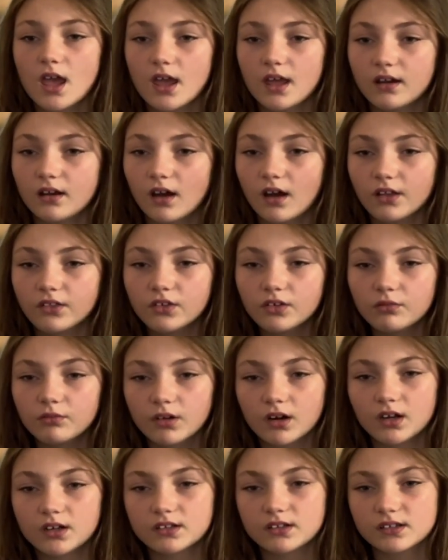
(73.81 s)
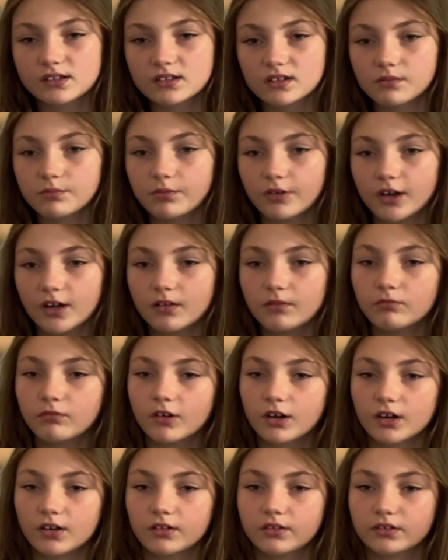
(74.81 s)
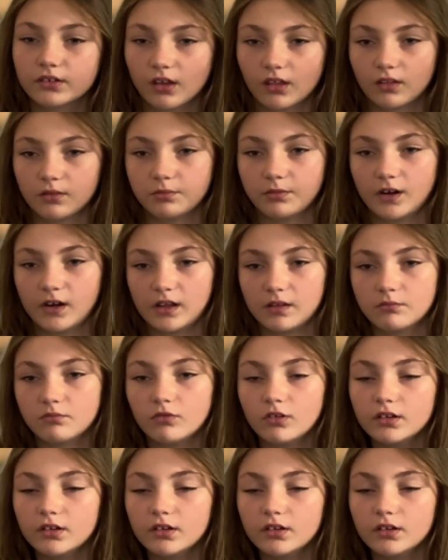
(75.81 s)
In other words, it's a brand worth celebrating.